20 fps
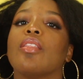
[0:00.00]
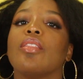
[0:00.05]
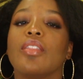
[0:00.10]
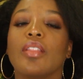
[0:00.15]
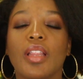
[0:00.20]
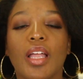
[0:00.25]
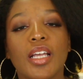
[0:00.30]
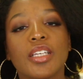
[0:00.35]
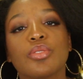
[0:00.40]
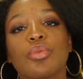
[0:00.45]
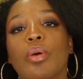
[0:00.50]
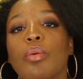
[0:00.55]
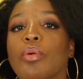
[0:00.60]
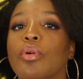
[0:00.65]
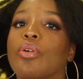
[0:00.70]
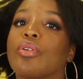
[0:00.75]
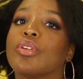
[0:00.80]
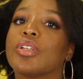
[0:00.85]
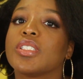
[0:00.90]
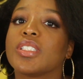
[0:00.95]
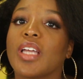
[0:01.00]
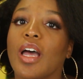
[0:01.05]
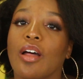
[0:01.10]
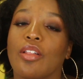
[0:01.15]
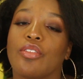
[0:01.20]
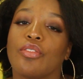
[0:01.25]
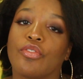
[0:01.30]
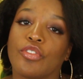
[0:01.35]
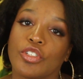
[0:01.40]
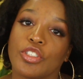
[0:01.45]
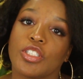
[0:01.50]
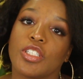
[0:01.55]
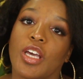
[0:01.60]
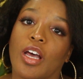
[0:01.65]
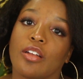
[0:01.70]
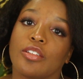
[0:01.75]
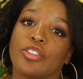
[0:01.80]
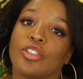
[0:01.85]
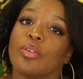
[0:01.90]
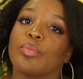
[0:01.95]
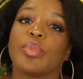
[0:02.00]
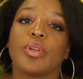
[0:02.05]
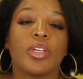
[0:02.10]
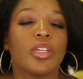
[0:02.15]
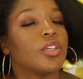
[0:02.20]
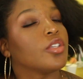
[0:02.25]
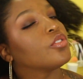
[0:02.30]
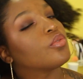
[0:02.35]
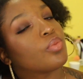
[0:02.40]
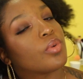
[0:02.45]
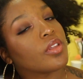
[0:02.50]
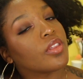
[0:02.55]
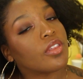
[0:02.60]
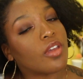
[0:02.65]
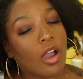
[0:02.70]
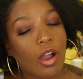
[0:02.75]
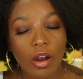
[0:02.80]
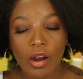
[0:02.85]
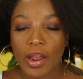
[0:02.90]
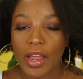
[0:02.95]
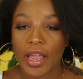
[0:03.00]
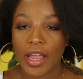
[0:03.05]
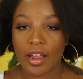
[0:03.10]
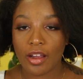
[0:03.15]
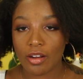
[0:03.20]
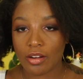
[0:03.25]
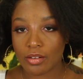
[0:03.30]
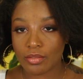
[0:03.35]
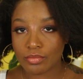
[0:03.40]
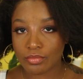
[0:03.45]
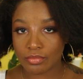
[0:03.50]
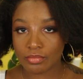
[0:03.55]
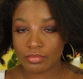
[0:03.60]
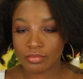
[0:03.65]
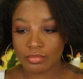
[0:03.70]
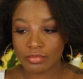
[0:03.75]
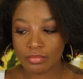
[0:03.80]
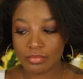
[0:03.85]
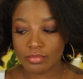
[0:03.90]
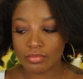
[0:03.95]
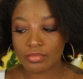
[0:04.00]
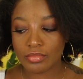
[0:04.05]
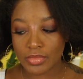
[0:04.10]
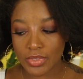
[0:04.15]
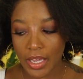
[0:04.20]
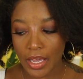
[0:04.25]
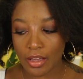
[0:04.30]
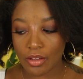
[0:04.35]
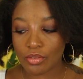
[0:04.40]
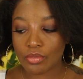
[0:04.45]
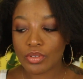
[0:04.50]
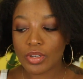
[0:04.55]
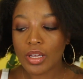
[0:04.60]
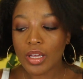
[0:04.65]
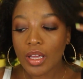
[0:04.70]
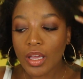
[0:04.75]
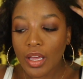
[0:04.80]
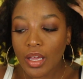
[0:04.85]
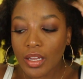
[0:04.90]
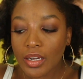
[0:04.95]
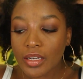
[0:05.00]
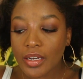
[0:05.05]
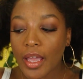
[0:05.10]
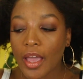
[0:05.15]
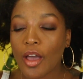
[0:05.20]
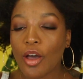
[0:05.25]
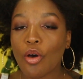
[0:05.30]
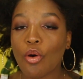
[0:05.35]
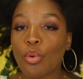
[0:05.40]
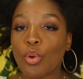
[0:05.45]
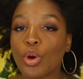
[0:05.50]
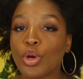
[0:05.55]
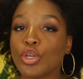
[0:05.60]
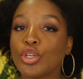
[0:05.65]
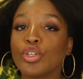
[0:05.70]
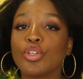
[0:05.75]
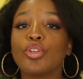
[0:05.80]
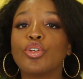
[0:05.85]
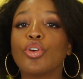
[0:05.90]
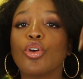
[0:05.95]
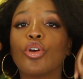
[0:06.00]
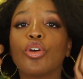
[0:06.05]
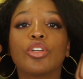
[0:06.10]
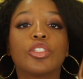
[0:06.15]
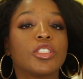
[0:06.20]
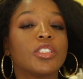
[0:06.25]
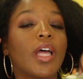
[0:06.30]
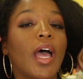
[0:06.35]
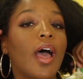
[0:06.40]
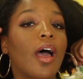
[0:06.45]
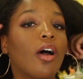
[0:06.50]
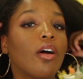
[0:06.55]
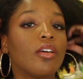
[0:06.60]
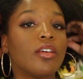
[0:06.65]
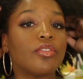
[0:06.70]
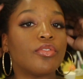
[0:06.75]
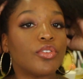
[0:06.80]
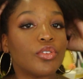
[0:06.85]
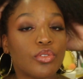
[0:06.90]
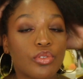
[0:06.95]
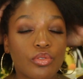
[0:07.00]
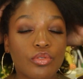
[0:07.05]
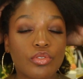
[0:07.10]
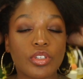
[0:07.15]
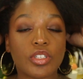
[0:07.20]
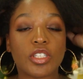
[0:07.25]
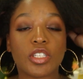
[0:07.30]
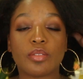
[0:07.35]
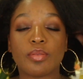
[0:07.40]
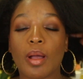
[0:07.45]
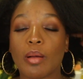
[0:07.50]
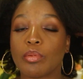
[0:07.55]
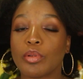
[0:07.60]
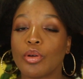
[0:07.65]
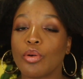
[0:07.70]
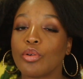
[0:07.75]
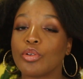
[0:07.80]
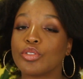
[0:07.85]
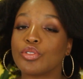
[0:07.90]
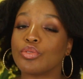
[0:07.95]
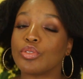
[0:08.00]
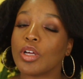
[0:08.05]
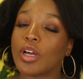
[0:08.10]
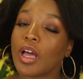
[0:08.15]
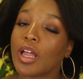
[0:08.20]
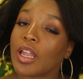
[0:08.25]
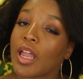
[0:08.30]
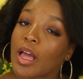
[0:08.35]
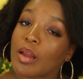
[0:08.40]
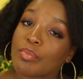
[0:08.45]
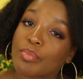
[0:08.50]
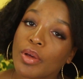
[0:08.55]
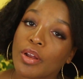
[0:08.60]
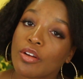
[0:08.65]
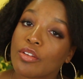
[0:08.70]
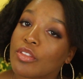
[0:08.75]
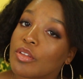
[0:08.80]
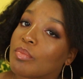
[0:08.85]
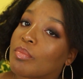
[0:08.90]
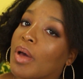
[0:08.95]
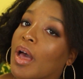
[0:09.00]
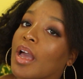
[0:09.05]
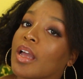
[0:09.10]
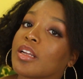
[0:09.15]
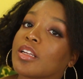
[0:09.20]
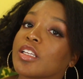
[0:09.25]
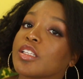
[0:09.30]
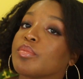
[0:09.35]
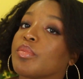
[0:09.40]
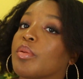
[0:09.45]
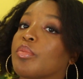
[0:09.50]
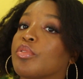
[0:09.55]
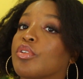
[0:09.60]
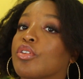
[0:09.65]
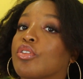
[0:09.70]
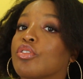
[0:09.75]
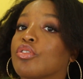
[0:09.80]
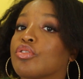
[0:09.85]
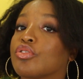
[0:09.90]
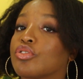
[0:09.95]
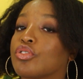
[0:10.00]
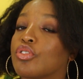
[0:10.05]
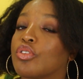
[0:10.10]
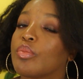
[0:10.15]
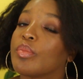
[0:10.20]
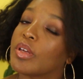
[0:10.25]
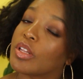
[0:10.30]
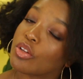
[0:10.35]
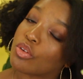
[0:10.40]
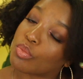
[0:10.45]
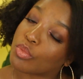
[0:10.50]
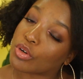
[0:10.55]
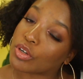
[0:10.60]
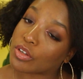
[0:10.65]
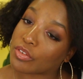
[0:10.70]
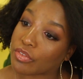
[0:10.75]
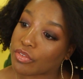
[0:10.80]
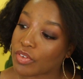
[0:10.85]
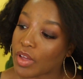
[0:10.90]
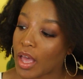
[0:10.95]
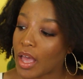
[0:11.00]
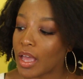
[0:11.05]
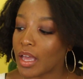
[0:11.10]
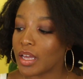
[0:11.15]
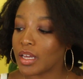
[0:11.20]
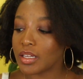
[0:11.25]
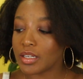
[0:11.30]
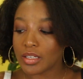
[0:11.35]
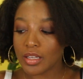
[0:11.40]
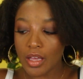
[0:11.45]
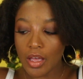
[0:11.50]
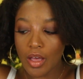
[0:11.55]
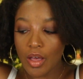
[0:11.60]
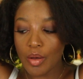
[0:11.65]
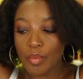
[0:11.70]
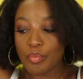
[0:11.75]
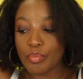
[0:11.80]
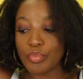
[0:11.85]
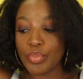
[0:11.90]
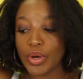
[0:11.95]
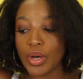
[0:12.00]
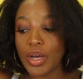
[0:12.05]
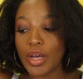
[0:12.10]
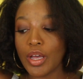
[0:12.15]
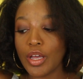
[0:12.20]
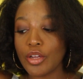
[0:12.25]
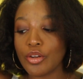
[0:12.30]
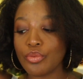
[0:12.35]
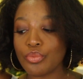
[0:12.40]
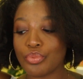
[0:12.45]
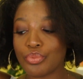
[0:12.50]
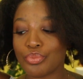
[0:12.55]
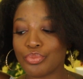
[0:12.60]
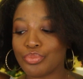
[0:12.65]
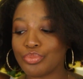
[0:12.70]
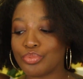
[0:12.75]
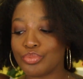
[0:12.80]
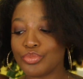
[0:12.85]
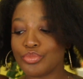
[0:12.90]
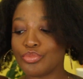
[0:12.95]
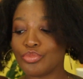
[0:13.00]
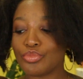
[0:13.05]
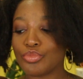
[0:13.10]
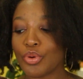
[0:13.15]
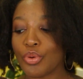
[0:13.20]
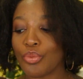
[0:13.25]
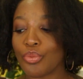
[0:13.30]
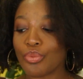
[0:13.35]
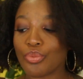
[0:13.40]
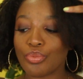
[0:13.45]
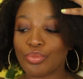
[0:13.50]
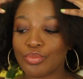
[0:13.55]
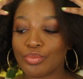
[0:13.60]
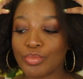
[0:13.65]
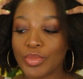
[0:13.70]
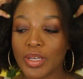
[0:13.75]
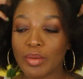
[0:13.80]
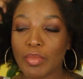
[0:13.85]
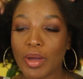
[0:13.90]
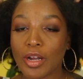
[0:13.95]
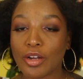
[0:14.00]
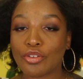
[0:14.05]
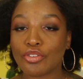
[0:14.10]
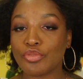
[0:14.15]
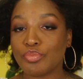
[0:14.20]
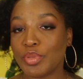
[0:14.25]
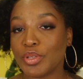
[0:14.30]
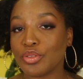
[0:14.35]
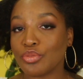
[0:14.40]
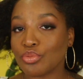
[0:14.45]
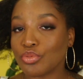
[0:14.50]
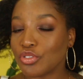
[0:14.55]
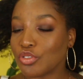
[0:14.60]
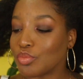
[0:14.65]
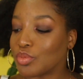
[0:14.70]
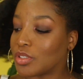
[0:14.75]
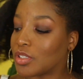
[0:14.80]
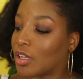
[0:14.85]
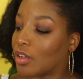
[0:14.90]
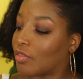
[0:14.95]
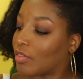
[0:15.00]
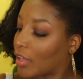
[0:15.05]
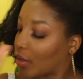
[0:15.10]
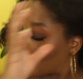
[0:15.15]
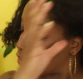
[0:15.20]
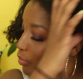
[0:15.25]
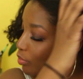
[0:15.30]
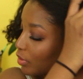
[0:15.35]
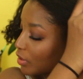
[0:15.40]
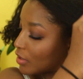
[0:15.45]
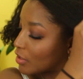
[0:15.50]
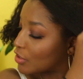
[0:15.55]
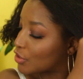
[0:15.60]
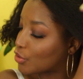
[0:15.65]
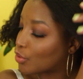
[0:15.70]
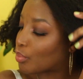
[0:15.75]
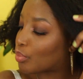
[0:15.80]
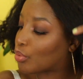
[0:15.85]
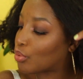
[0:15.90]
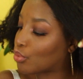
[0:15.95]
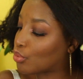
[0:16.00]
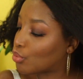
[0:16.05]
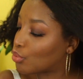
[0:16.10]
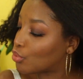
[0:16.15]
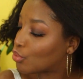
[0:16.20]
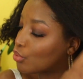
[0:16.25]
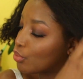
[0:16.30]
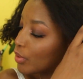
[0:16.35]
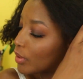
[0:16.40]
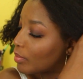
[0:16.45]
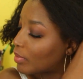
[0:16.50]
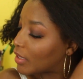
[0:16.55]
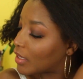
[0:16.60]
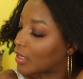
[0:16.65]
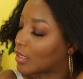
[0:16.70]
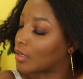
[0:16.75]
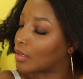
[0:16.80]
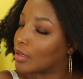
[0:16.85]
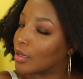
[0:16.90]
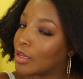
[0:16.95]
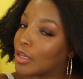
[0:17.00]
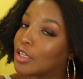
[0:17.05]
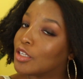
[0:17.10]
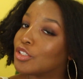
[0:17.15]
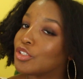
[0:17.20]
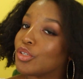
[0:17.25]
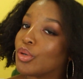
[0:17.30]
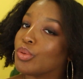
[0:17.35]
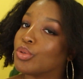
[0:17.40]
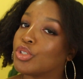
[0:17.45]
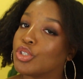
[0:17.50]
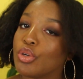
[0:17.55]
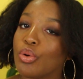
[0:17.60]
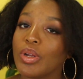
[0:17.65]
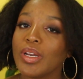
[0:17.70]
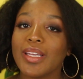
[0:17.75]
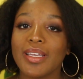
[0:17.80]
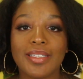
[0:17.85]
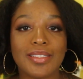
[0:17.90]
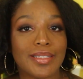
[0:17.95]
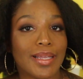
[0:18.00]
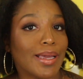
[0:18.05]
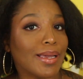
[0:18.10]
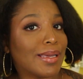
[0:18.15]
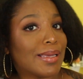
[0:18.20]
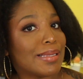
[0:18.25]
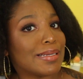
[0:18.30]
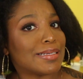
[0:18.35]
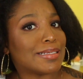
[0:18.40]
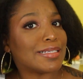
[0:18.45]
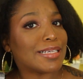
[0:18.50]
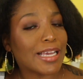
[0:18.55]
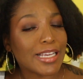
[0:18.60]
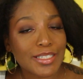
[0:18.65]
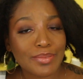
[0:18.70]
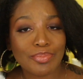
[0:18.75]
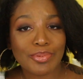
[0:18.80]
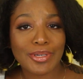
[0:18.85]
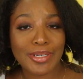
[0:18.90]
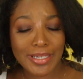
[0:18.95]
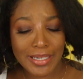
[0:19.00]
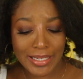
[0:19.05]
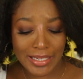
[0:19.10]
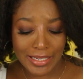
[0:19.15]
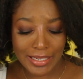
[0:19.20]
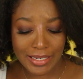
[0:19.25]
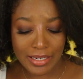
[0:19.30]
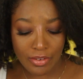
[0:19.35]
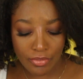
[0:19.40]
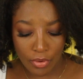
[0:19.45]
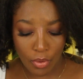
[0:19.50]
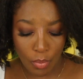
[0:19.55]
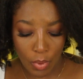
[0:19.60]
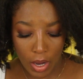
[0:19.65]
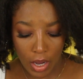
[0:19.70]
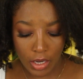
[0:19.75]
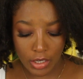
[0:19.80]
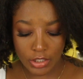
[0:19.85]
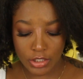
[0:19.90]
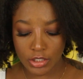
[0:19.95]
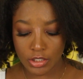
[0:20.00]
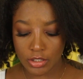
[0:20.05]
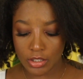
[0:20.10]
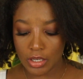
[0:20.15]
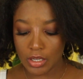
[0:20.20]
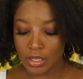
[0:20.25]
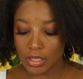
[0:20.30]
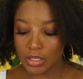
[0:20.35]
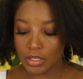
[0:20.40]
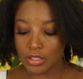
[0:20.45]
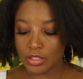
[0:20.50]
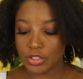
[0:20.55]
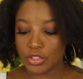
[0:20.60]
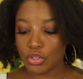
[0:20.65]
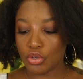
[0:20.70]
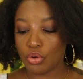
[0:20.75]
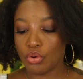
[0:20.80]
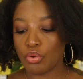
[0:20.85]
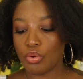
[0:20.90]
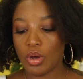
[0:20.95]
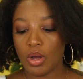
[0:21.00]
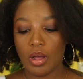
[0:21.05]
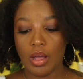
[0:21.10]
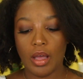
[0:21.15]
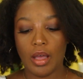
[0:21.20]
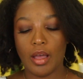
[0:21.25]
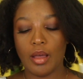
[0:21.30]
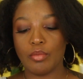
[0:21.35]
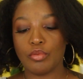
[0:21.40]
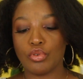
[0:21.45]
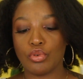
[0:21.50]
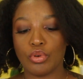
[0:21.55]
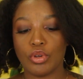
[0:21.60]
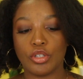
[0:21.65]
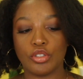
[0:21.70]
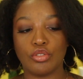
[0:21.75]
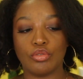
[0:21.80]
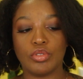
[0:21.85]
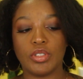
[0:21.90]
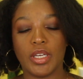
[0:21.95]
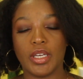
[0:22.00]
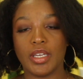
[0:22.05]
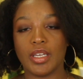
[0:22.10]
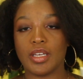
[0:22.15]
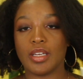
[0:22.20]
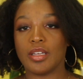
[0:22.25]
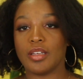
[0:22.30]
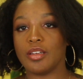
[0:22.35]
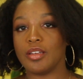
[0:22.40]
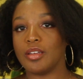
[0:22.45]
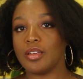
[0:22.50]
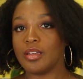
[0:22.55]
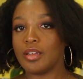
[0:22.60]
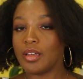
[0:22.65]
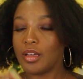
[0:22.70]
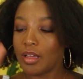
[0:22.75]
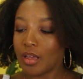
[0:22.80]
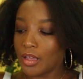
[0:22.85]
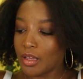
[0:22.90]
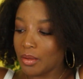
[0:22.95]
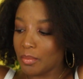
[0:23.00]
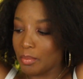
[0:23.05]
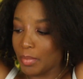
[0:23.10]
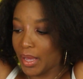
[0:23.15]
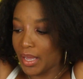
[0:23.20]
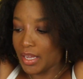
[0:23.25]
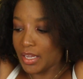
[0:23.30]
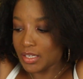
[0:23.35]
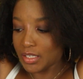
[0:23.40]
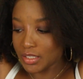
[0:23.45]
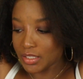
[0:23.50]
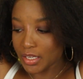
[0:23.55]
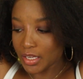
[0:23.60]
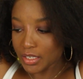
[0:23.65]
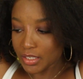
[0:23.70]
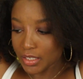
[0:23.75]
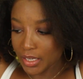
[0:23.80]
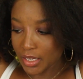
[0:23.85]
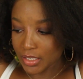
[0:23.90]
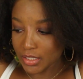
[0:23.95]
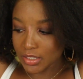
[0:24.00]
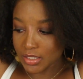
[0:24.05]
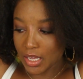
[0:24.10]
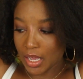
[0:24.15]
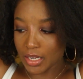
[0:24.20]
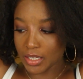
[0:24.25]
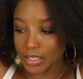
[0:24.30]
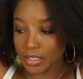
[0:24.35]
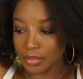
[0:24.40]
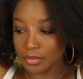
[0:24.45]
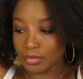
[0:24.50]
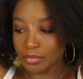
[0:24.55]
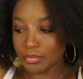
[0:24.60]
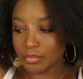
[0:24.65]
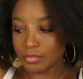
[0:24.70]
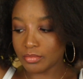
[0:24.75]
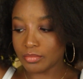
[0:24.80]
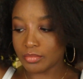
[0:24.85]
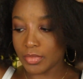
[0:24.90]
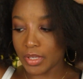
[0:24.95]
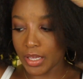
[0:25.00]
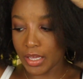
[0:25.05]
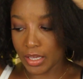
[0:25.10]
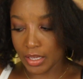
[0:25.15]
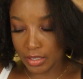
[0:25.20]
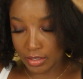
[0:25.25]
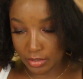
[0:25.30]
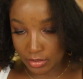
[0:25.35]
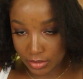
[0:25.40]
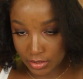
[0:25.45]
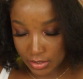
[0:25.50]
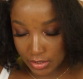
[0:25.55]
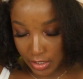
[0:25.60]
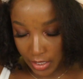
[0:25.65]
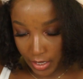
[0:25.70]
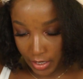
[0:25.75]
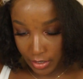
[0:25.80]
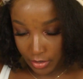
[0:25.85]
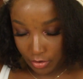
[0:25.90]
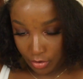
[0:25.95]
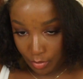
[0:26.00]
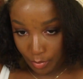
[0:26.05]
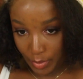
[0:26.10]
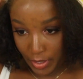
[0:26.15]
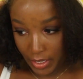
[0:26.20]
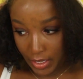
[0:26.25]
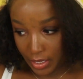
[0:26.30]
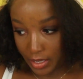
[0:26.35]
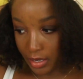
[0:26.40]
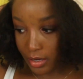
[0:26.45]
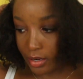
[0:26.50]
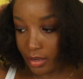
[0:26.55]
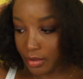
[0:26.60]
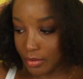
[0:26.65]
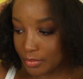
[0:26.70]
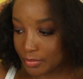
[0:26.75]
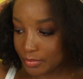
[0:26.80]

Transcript: The last way we're going to style the versatile turban is with our hair down. Now, your style, if you do this, is probably going to look a lot better than mine because maybe your curls are going to be a little more defined. But, you know, me and my curls been through some stuff. Like, we've been to the pool, so shorty is like in desperate need of a wash. So I'm going to take my handy dandy head socket and slide it on my head.